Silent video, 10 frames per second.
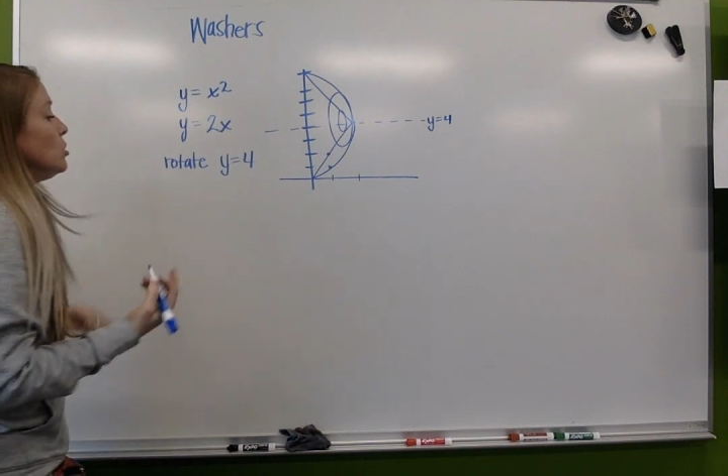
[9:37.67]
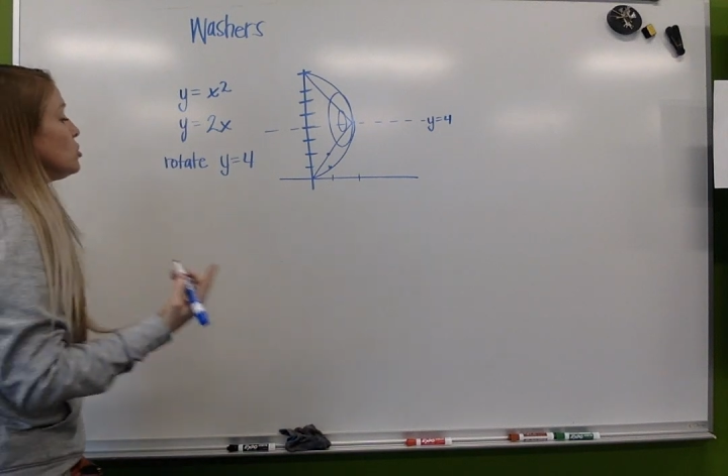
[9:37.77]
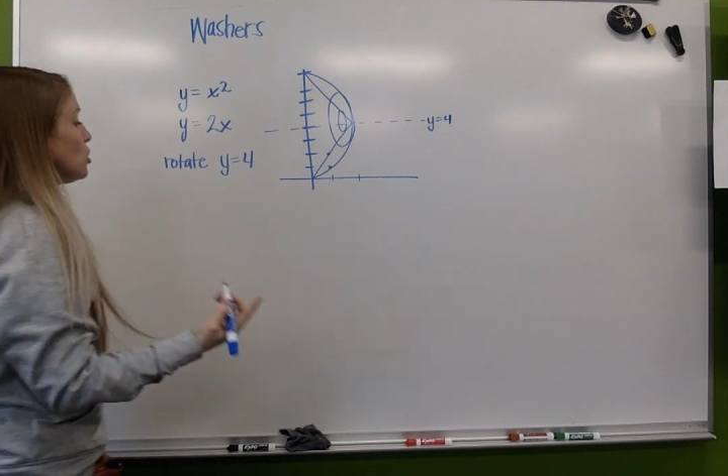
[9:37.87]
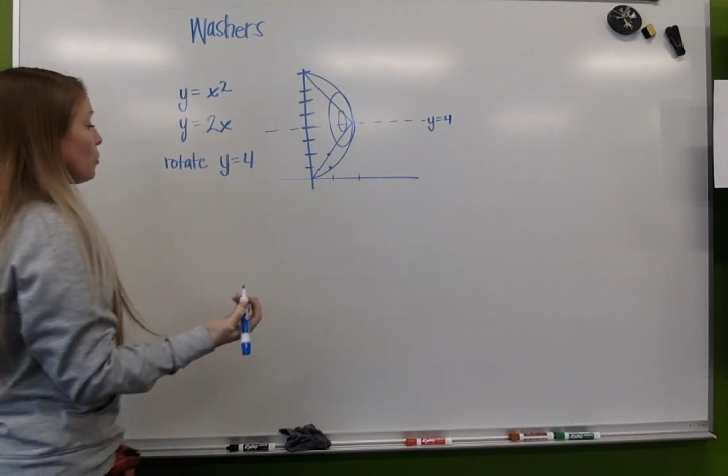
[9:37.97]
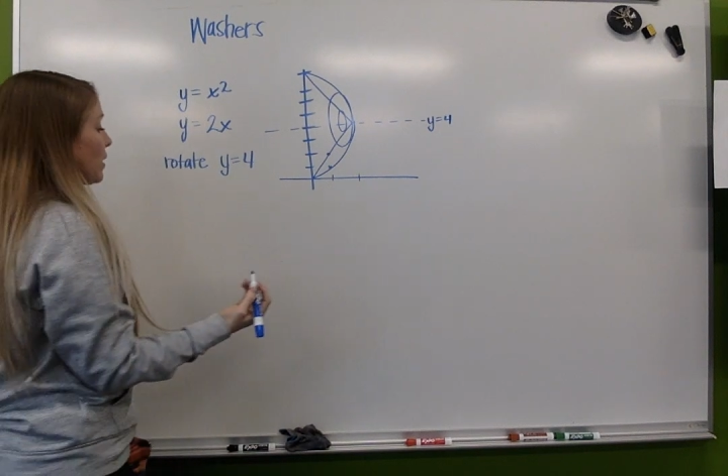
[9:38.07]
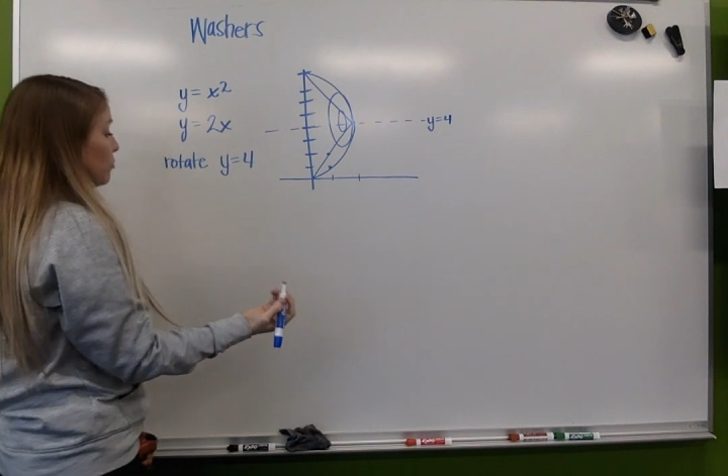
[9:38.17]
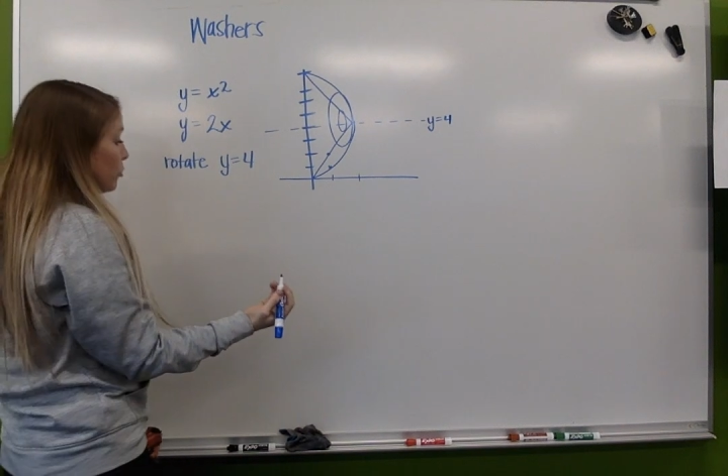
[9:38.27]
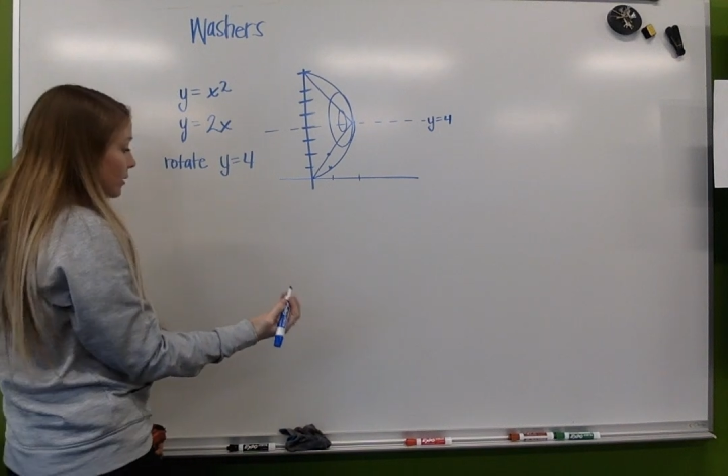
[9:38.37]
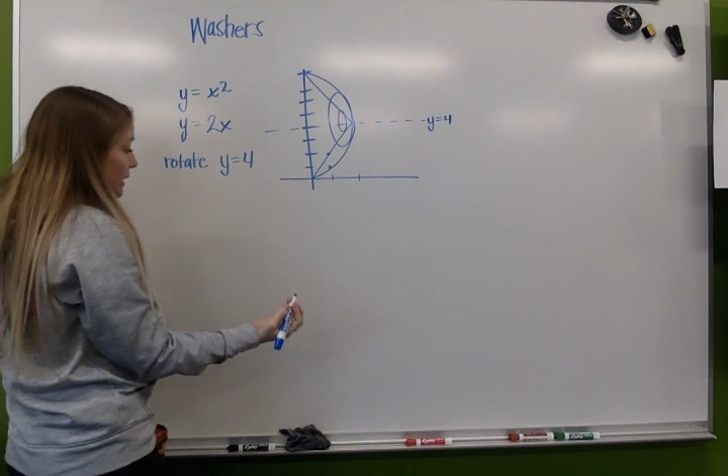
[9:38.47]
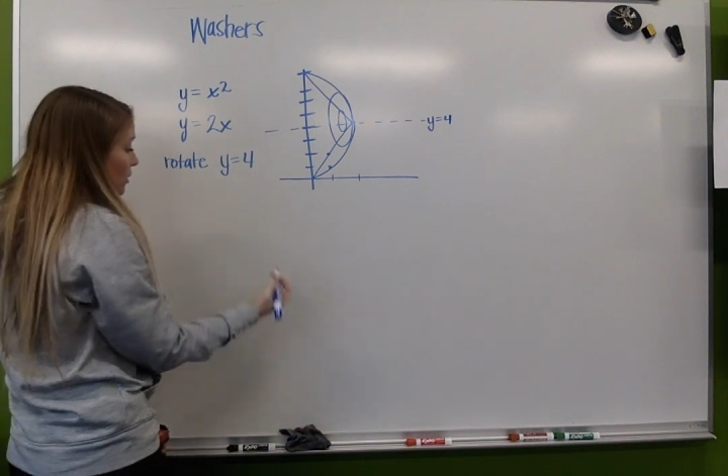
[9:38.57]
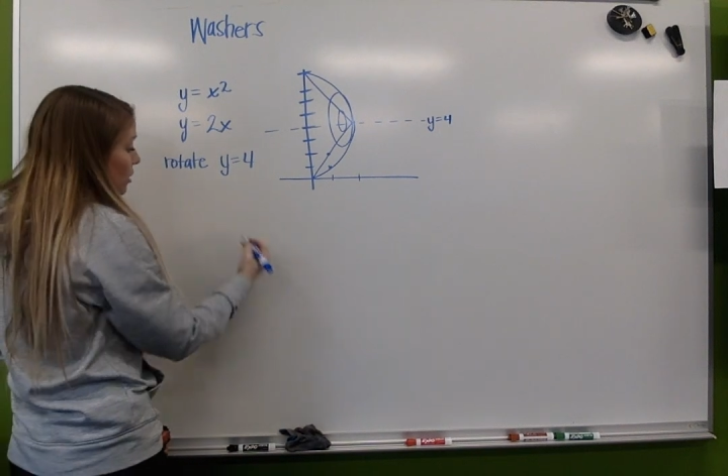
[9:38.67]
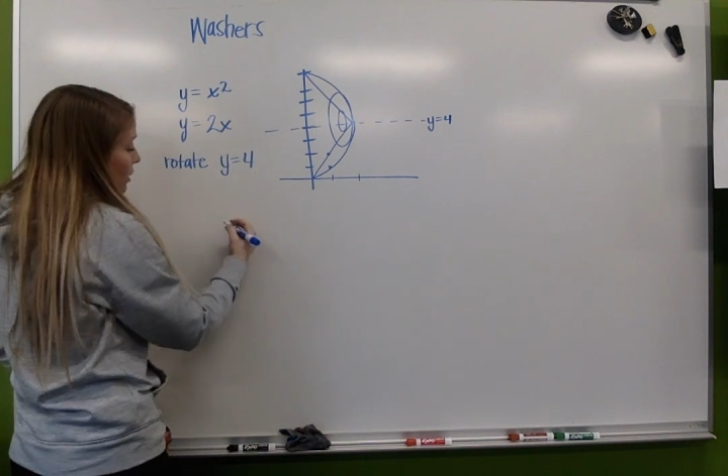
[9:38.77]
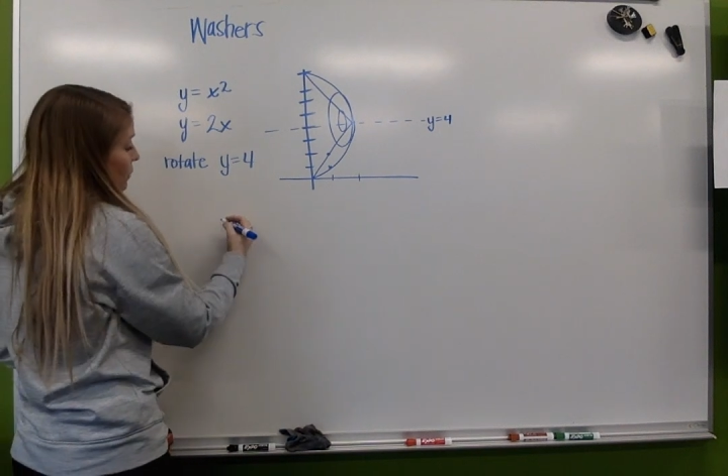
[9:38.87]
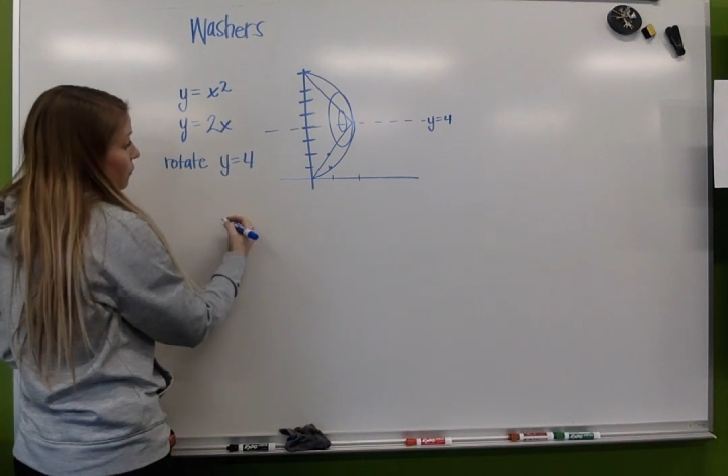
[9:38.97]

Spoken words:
So what I'm really looking